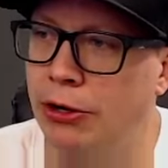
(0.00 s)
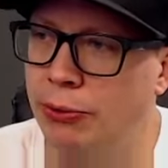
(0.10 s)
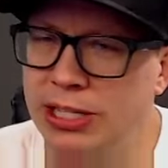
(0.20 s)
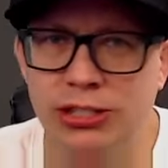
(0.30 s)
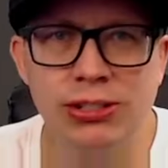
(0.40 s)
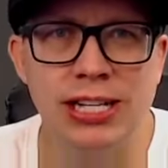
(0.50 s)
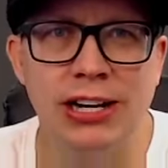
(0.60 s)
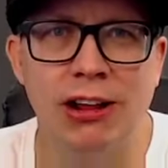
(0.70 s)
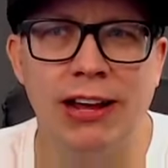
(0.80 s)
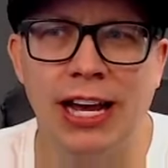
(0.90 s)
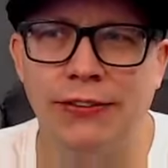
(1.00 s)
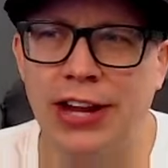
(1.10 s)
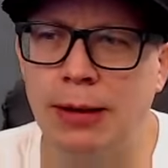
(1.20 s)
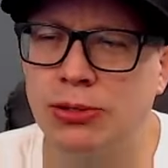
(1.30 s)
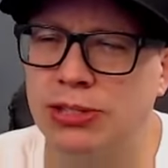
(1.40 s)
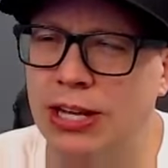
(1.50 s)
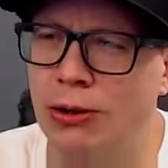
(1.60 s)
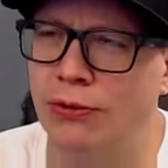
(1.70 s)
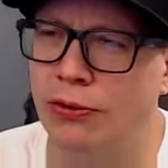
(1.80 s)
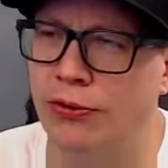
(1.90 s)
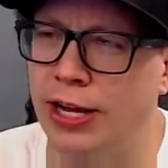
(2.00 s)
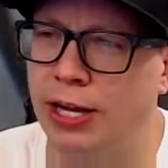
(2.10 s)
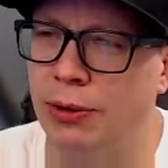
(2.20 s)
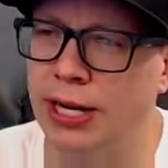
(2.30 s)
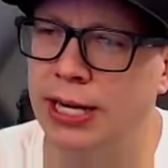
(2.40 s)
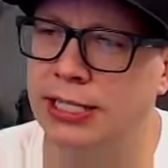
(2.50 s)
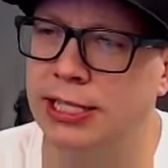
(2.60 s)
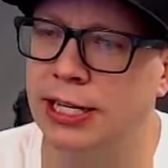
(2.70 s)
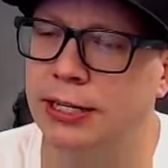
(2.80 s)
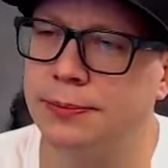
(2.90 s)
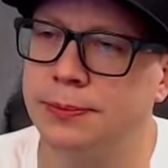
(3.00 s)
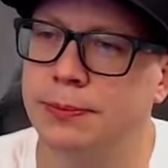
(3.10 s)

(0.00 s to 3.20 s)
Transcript: Do we still say nollie half cabs, or is that only for fakie? What do you guys think?